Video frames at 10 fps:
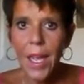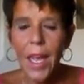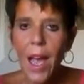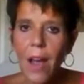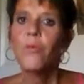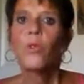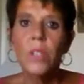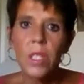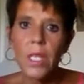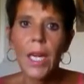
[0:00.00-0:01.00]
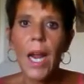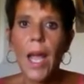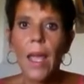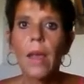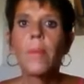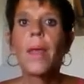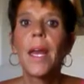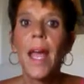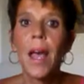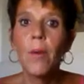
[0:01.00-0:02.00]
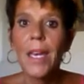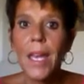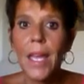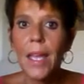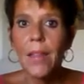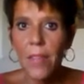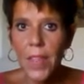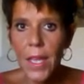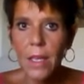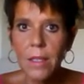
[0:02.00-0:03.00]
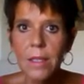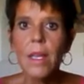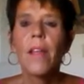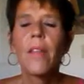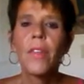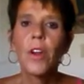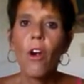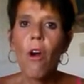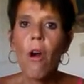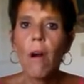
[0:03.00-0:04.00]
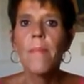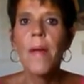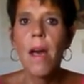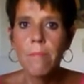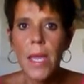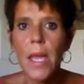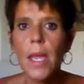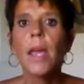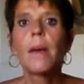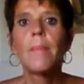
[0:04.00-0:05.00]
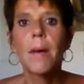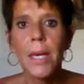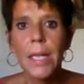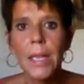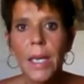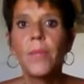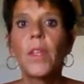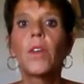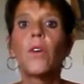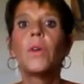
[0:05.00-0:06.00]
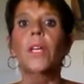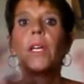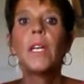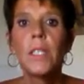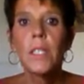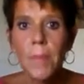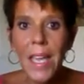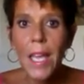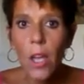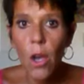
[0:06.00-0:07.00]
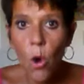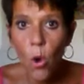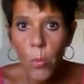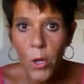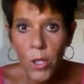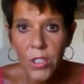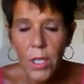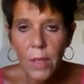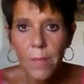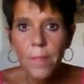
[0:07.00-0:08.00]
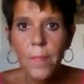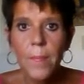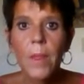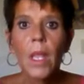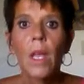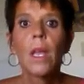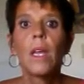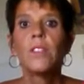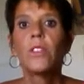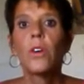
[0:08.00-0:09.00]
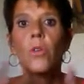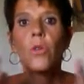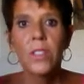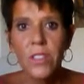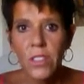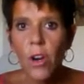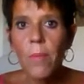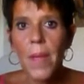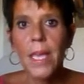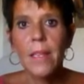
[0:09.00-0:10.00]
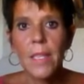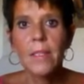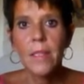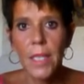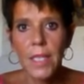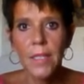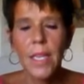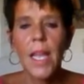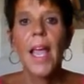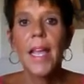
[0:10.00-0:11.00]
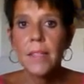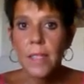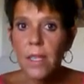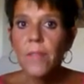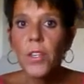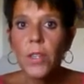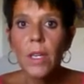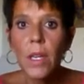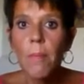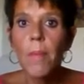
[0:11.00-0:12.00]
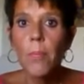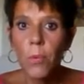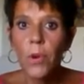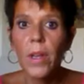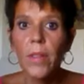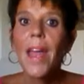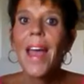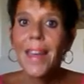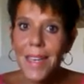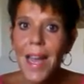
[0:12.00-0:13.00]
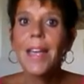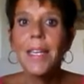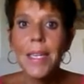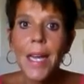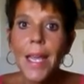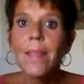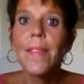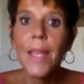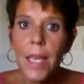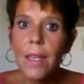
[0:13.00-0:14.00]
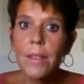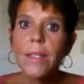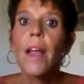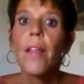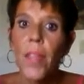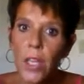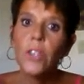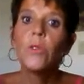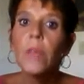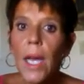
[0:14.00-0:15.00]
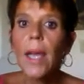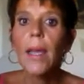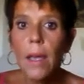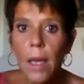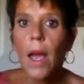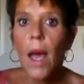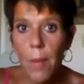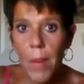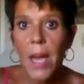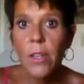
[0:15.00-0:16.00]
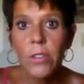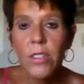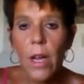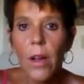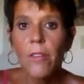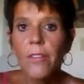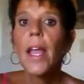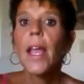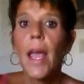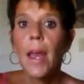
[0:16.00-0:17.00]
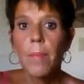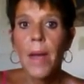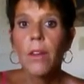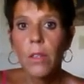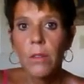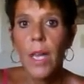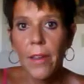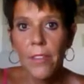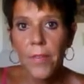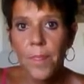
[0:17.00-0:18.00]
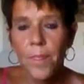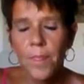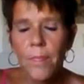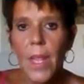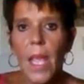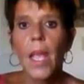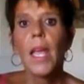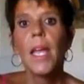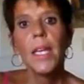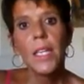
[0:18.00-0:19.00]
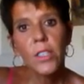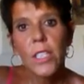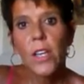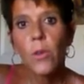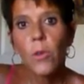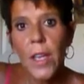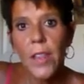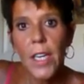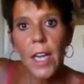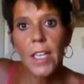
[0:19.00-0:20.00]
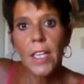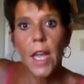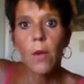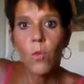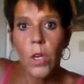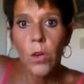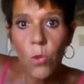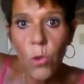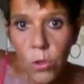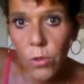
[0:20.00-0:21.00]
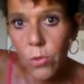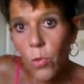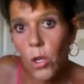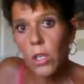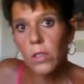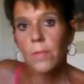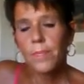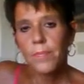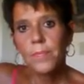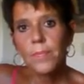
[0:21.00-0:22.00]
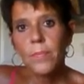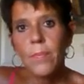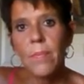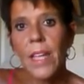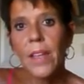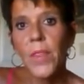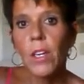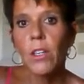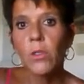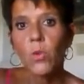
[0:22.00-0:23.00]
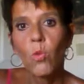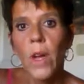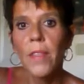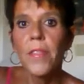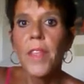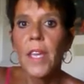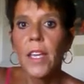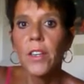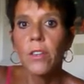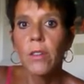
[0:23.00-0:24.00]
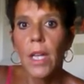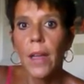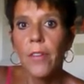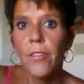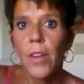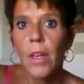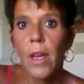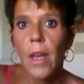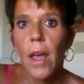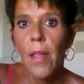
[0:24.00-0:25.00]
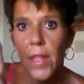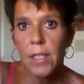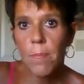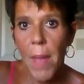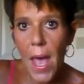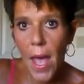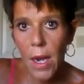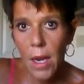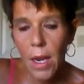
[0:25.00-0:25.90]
how fortunate I am and how many things there are about me and about my life that go into making a whole person. So start making this list and see if you can come up with 99 things that you like about yourself and about your life. Here's the other way the 99-1 rule works. If there is one thing in your life that's bad